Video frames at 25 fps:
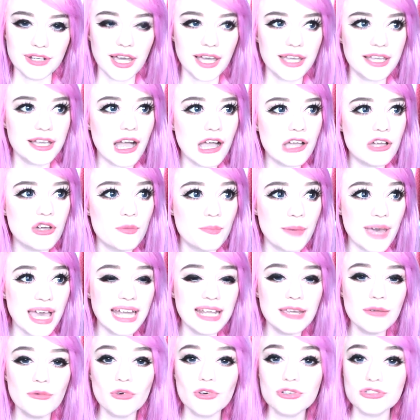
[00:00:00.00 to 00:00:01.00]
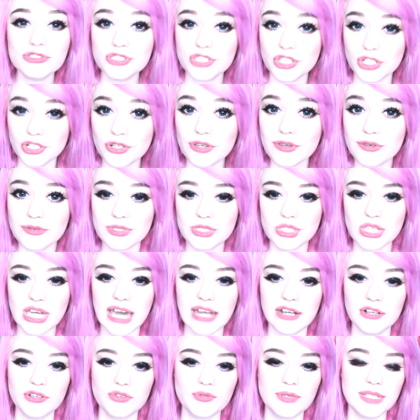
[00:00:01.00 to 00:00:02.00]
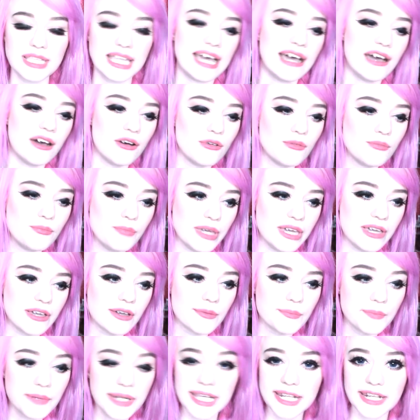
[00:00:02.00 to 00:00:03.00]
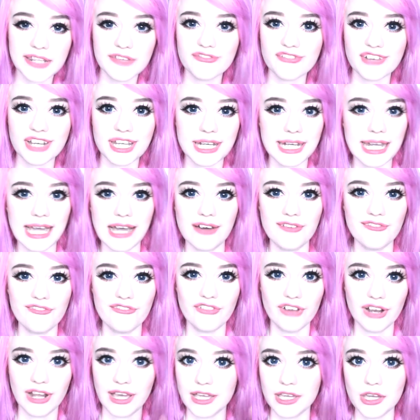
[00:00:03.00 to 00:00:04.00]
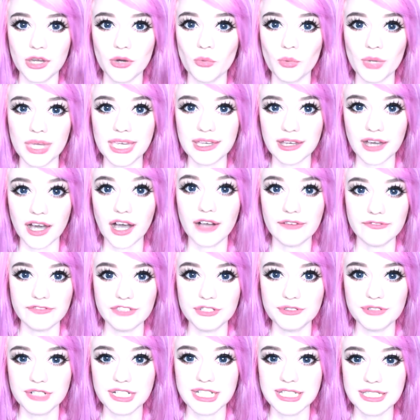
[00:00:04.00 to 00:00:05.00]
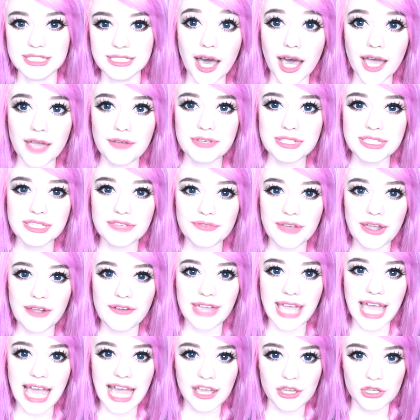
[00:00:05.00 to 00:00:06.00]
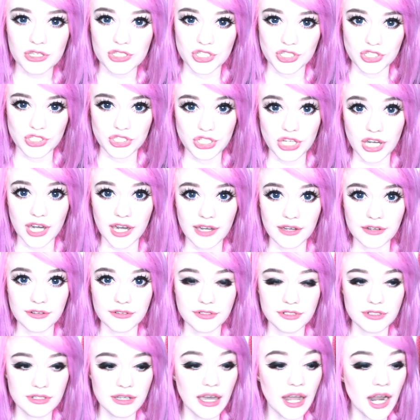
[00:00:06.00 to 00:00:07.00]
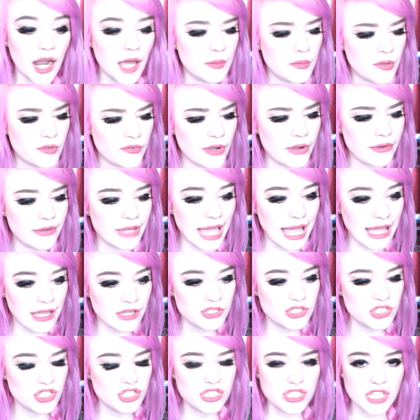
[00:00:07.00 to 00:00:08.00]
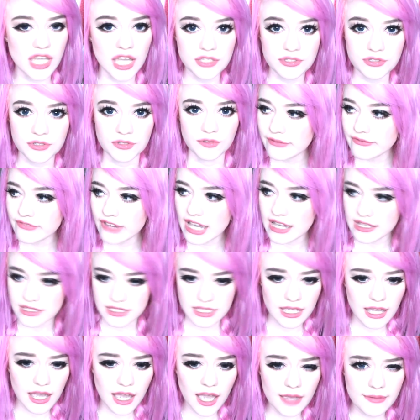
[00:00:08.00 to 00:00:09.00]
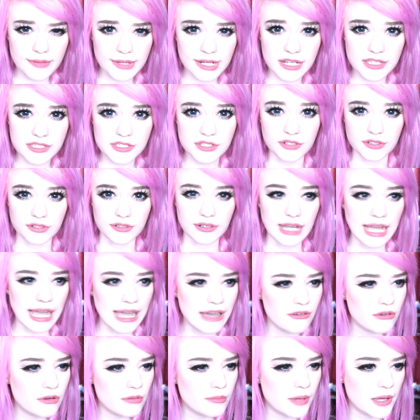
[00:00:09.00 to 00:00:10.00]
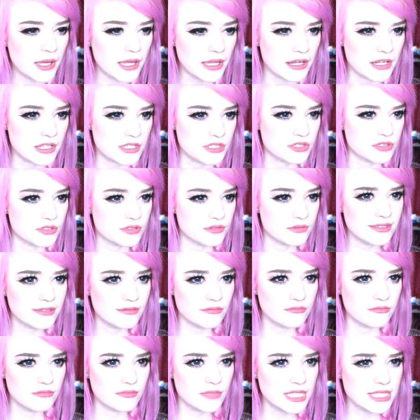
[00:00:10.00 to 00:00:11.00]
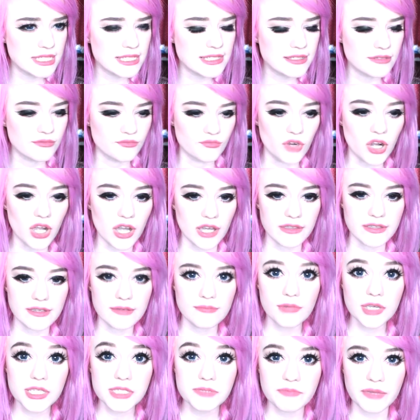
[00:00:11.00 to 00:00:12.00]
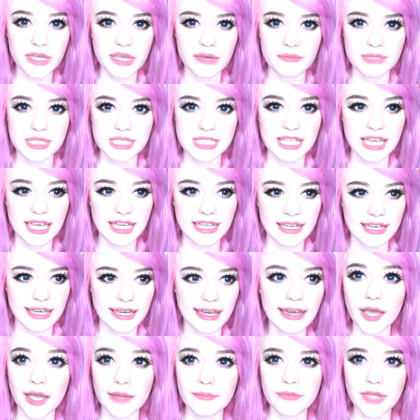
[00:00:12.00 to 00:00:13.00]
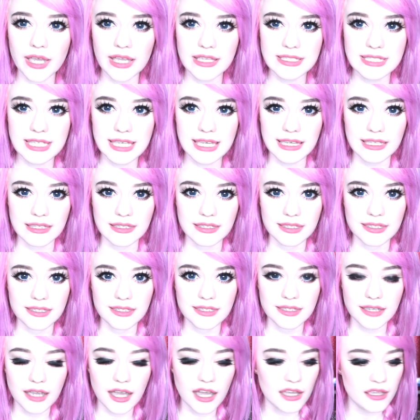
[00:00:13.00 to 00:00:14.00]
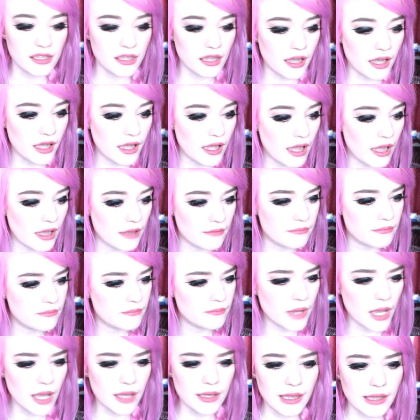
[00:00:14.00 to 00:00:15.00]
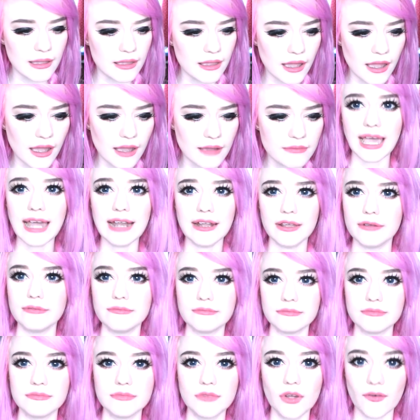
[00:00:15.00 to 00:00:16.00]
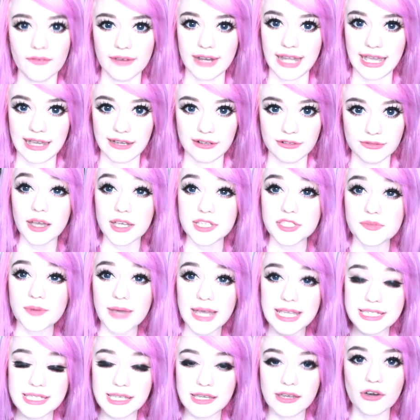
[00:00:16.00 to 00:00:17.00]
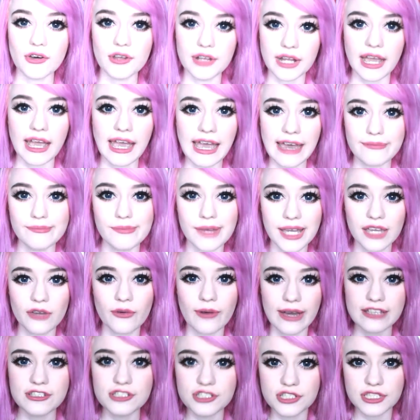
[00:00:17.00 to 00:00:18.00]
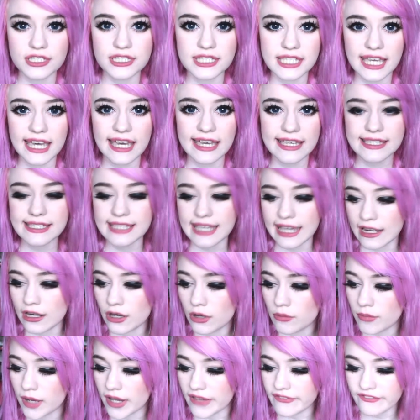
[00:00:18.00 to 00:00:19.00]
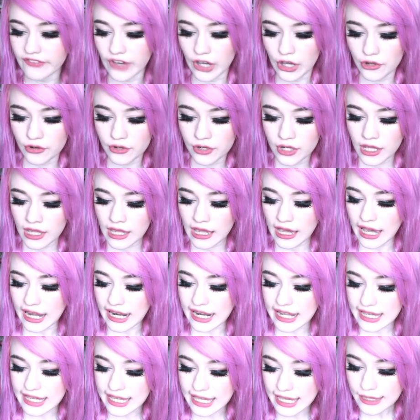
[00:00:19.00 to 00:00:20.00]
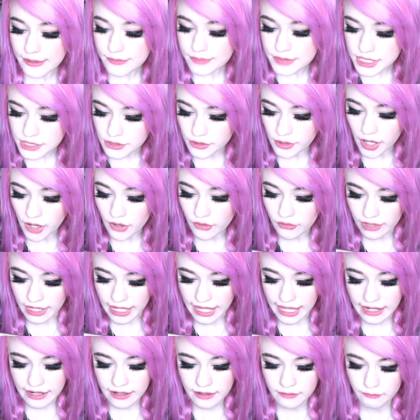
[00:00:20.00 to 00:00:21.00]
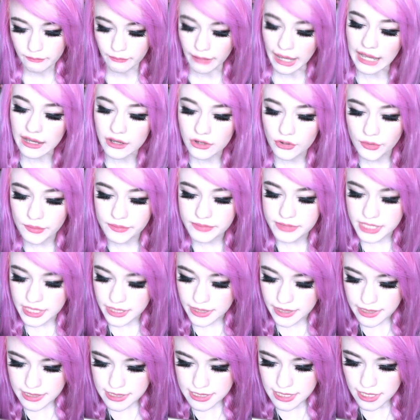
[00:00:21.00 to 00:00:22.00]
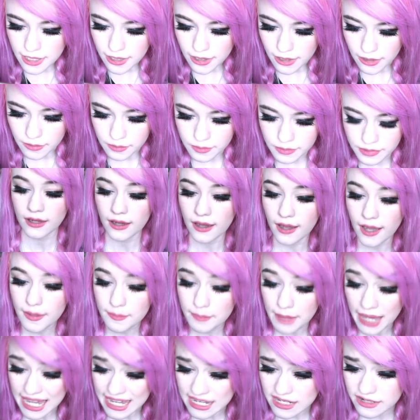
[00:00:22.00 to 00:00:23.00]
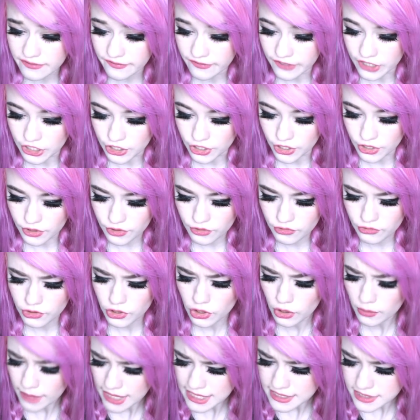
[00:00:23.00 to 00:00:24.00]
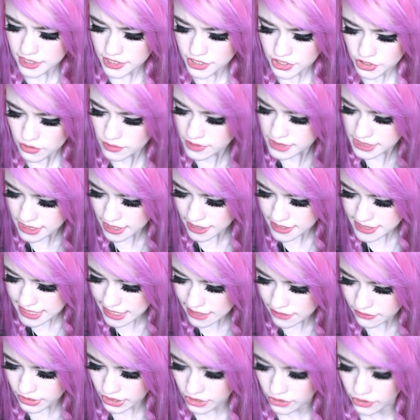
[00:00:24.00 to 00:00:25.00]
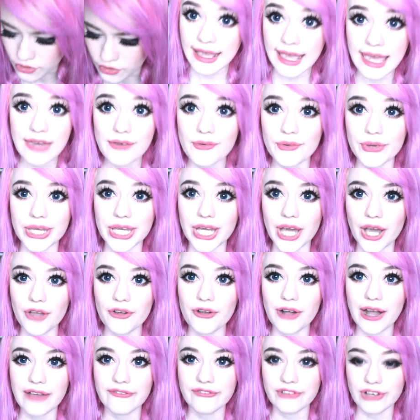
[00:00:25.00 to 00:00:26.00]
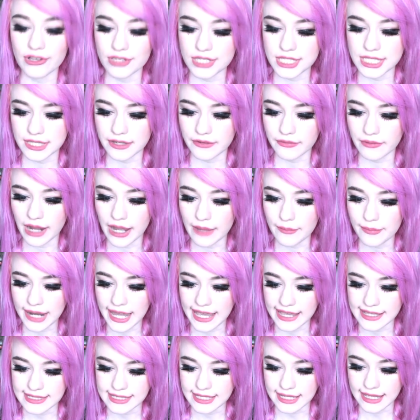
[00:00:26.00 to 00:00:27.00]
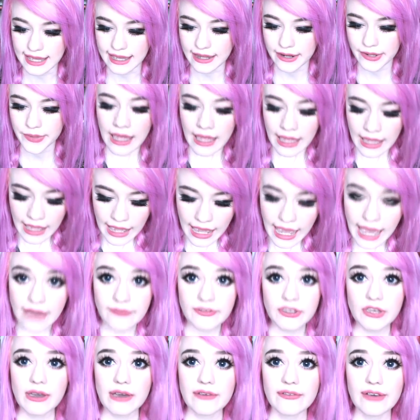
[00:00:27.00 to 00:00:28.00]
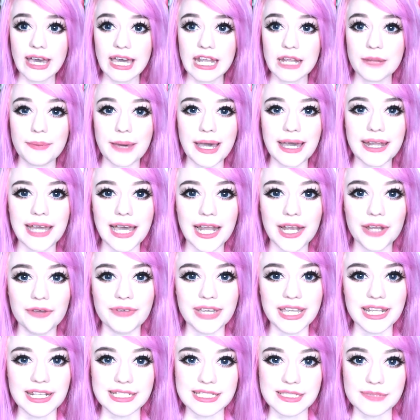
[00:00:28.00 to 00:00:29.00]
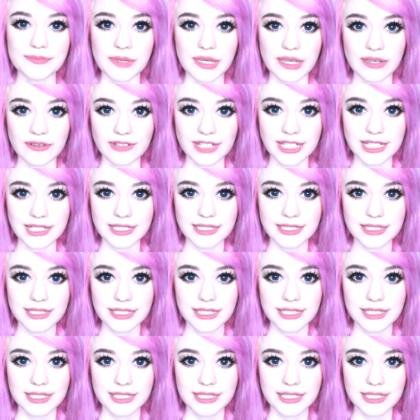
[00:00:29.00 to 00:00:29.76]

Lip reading: Like, I could barely watch the news channel without being completely freaked out for like a week afterwards. I was a very anxious child, and I'm a very anxious adult. In fact, I'm an adult. How am I an adult? This isn't right. There must be a mistake. I'm 19. I'm Ellen, not now. I swear to God, I have my questions here sitting on my phone, and it keeps scrolling back up to the top. I paid for you. You're meant to do as I tell you. Here we go. I've got to the right place again. Have you ever had a bad Halloween experience?